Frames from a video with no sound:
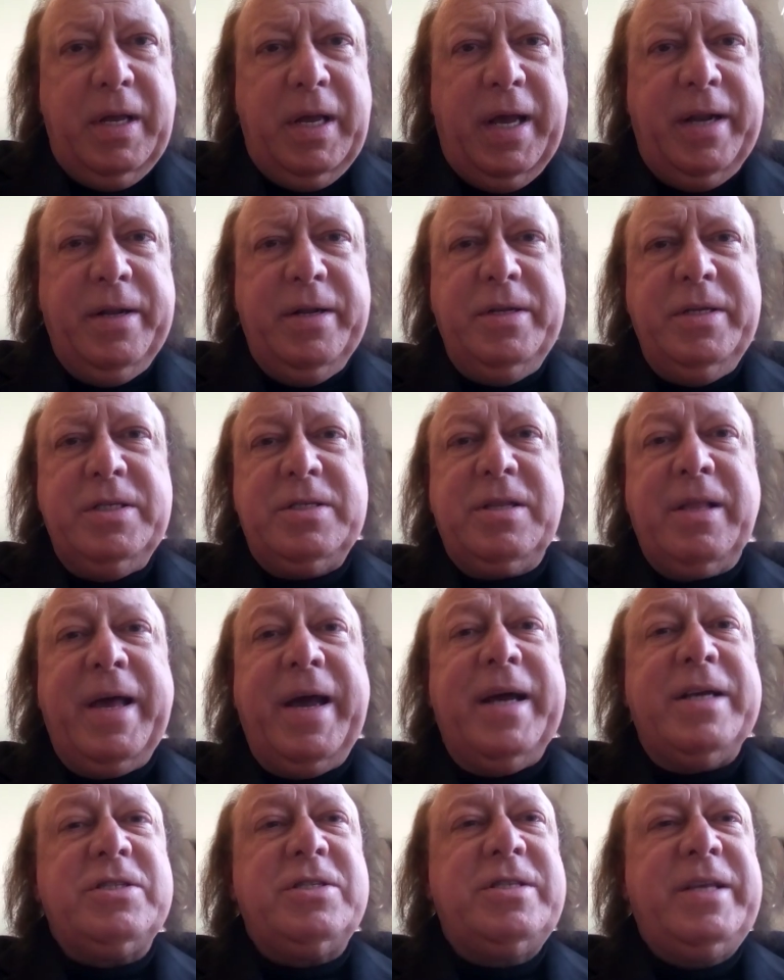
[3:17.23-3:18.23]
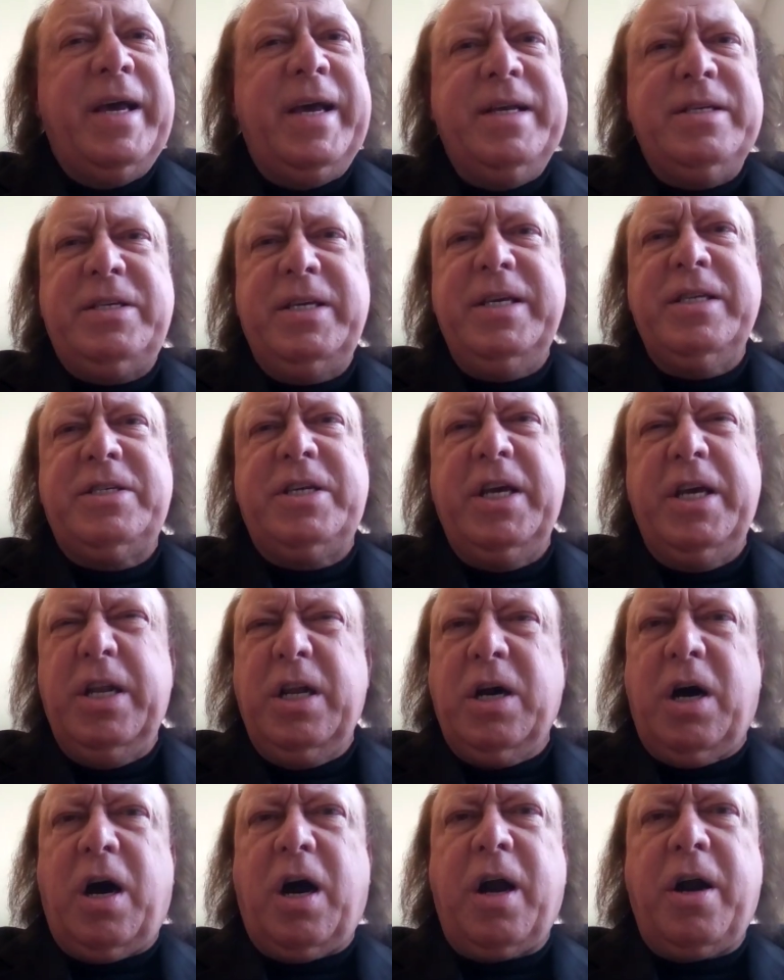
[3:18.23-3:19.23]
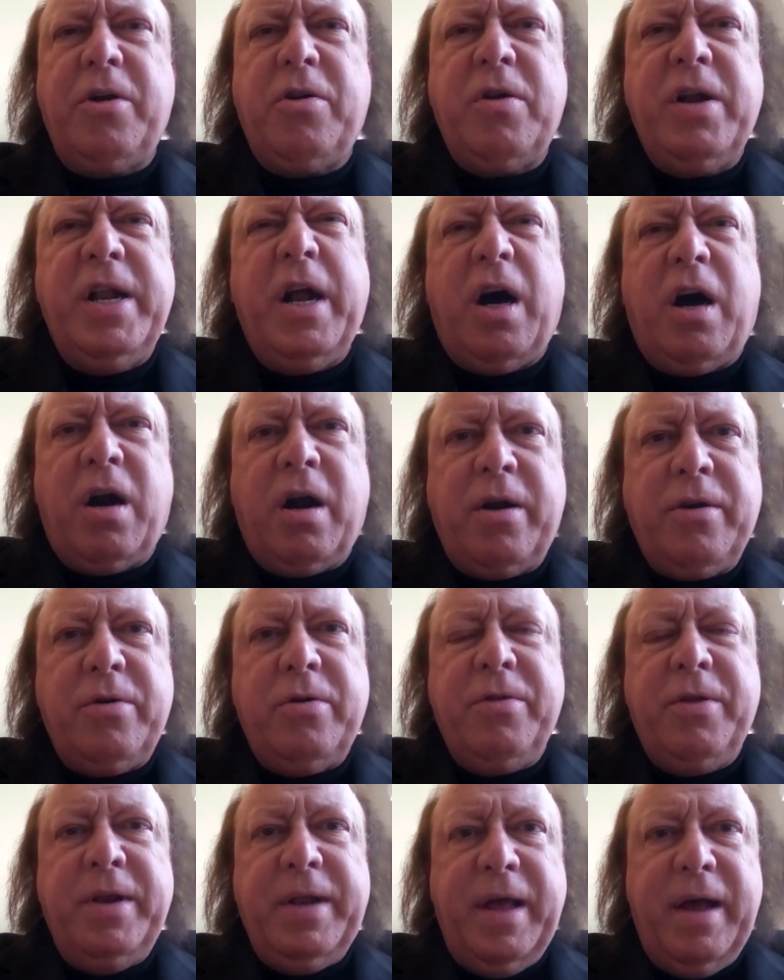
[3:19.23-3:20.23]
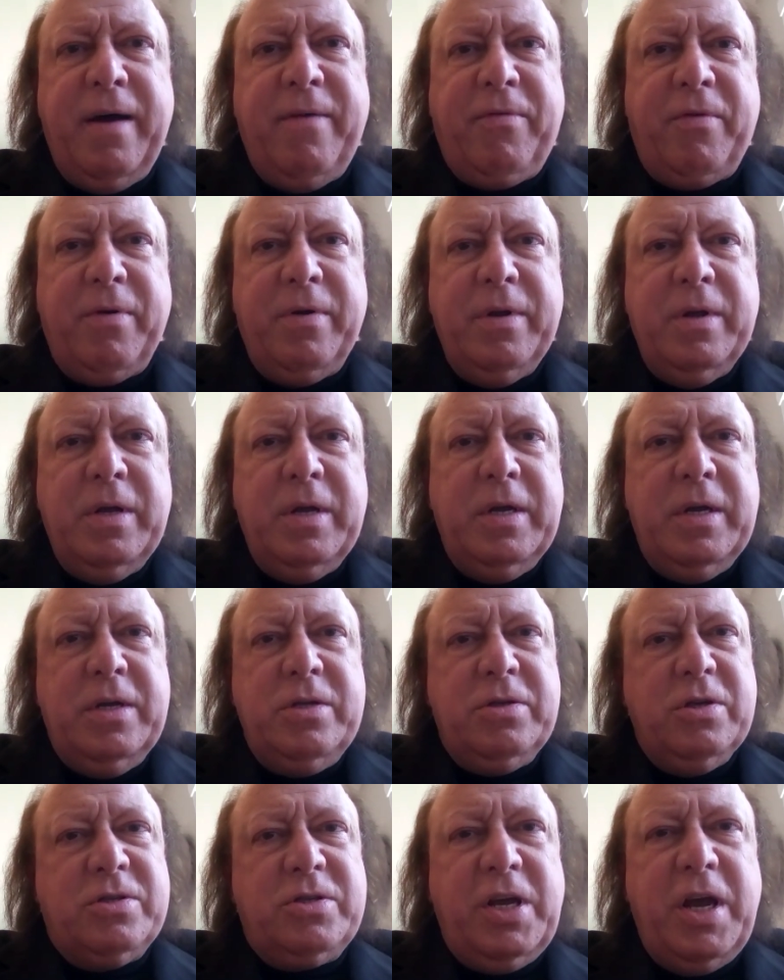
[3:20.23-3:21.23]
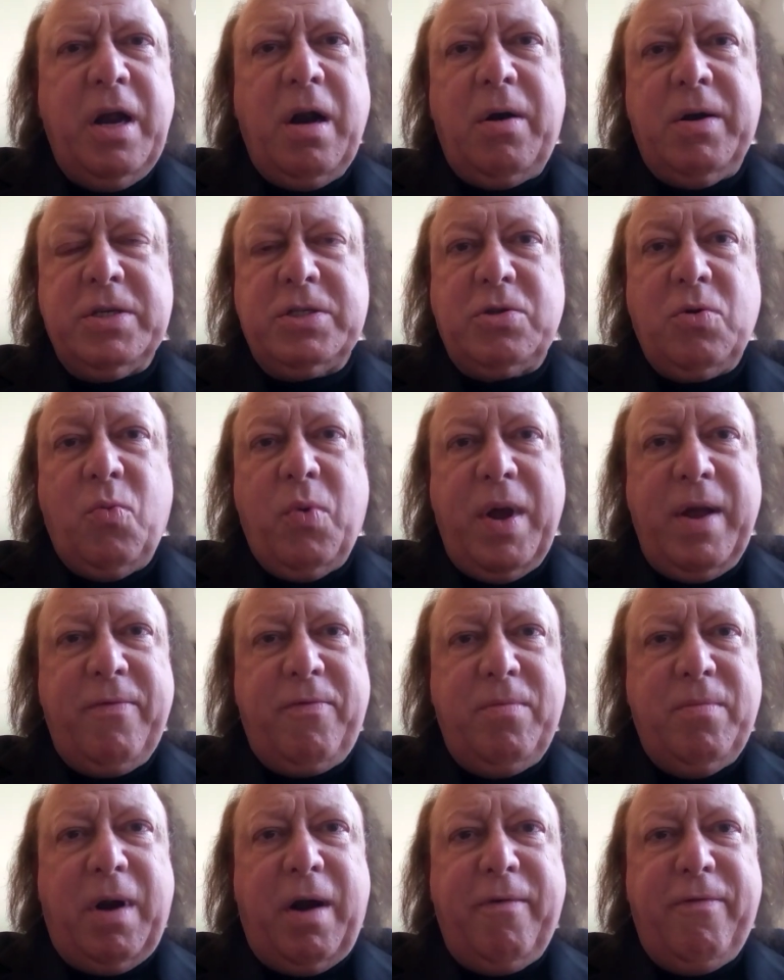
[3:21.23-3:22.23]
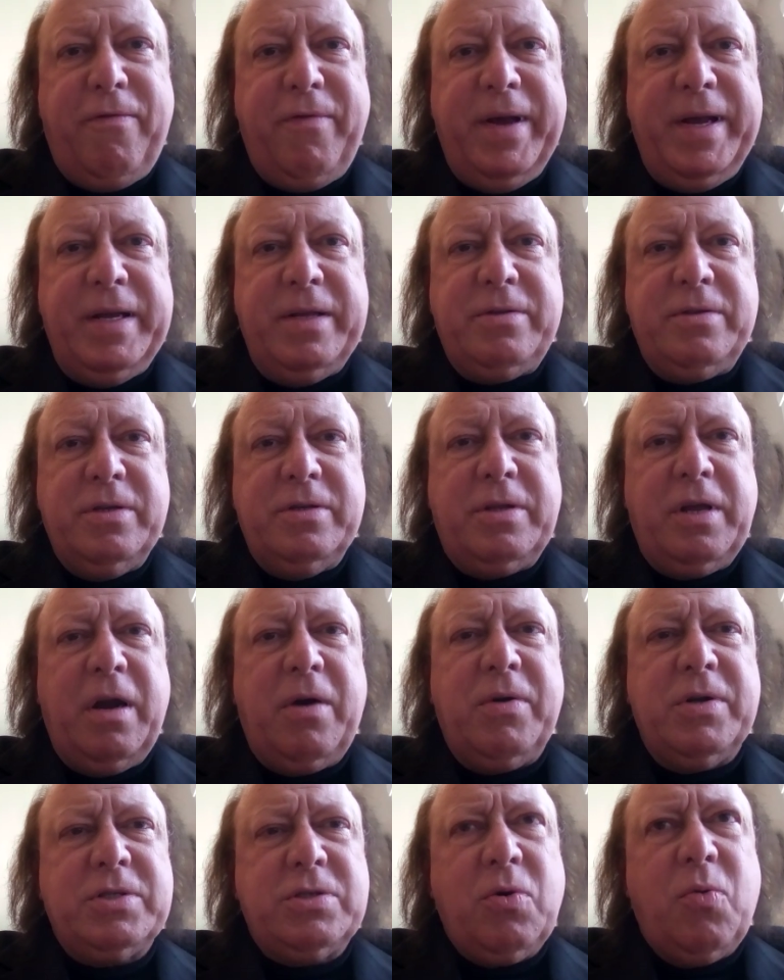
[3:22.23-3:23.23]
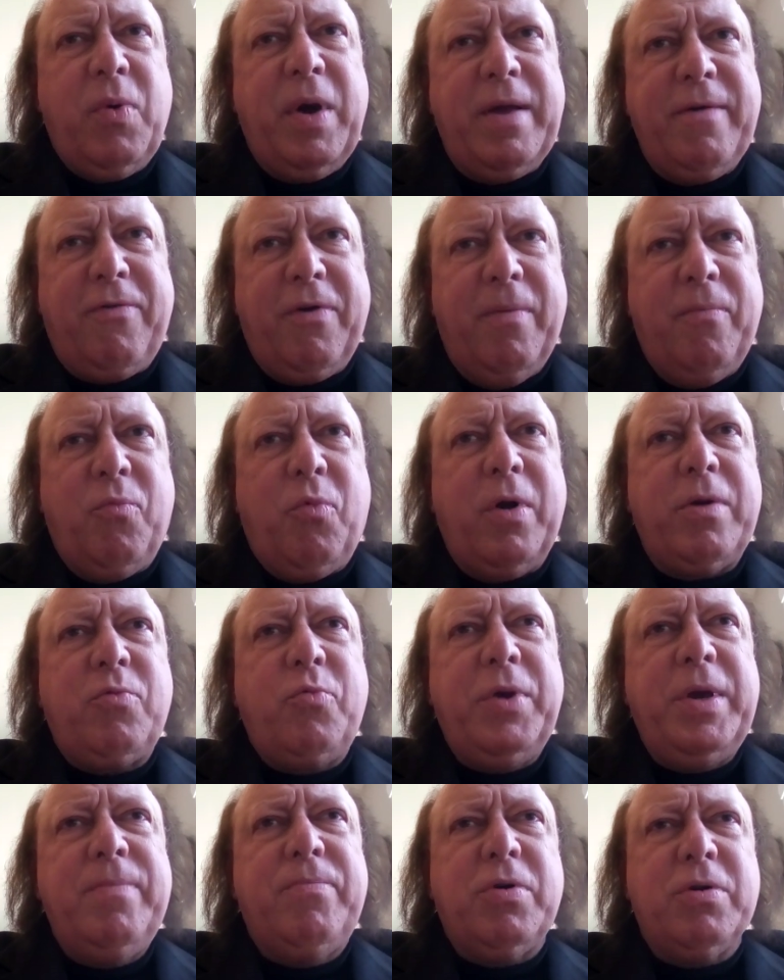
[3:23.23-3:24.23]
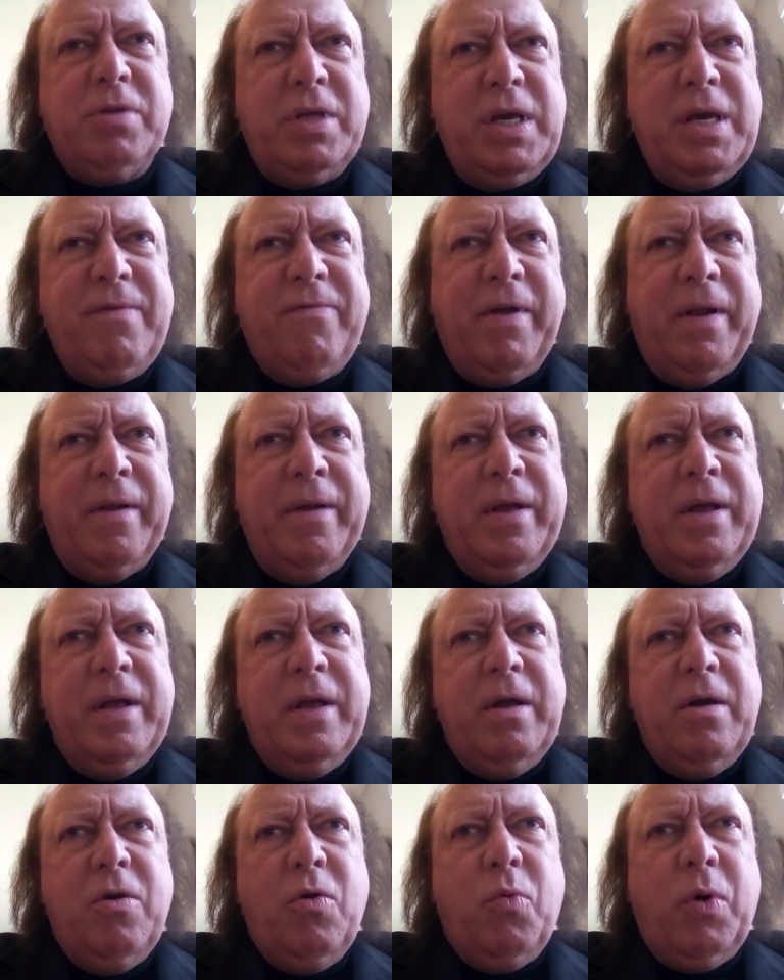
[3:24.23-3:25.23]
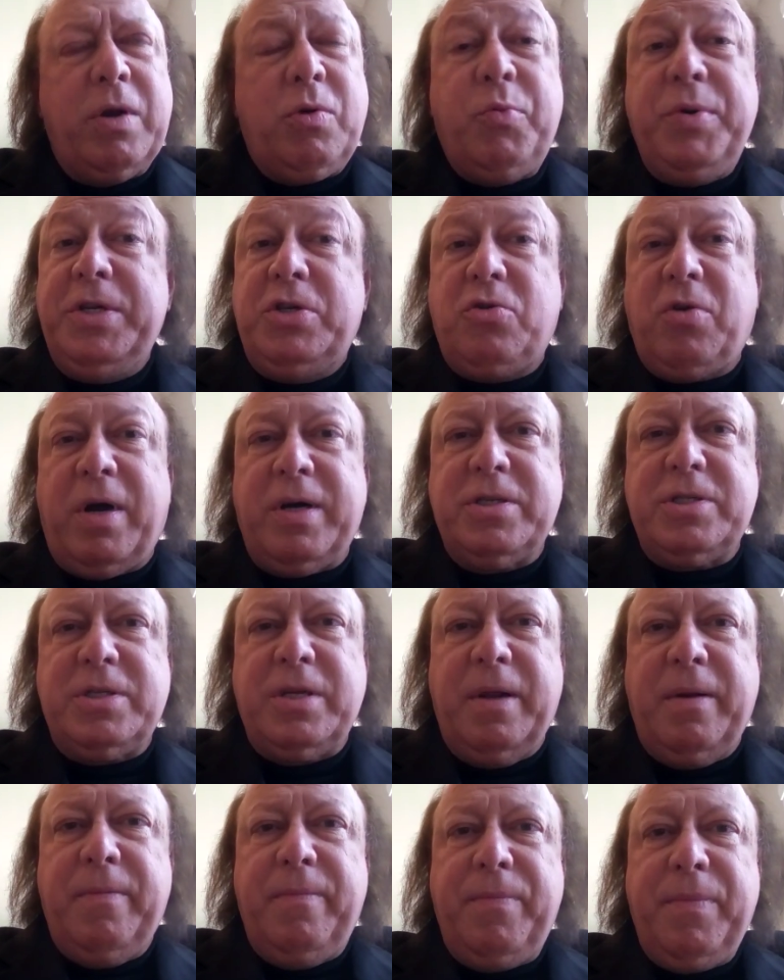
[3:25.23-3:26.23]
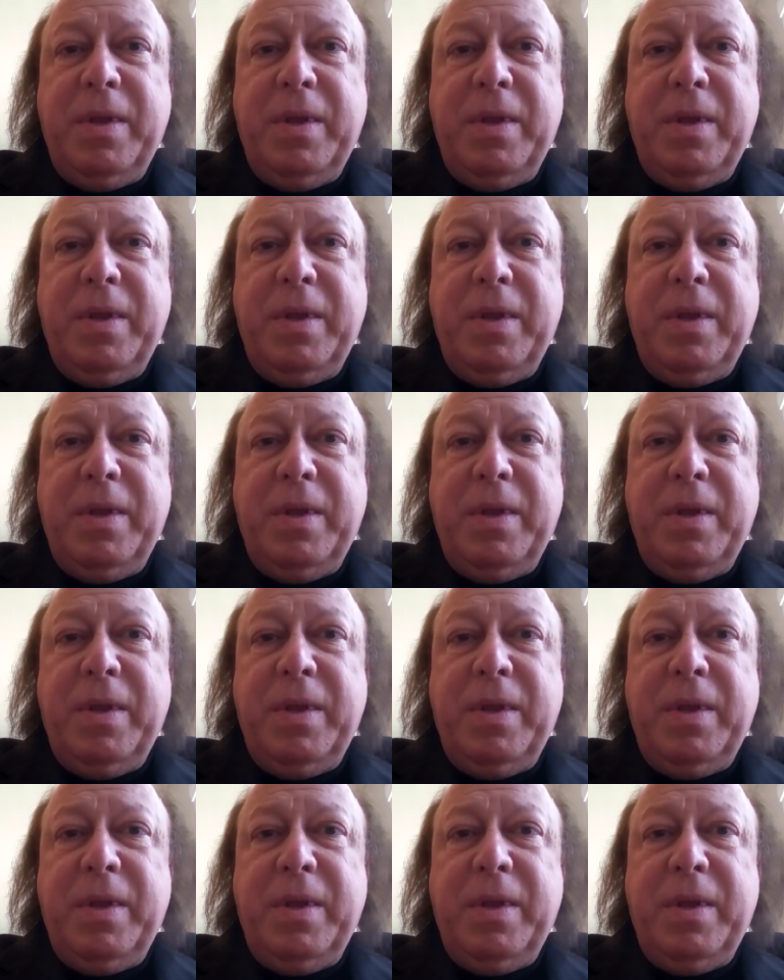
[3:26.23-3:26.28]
And in these last days, he is hitting harder and harder than ever to tear us away from our faith, to tear us away from what we believe in, what we trust in.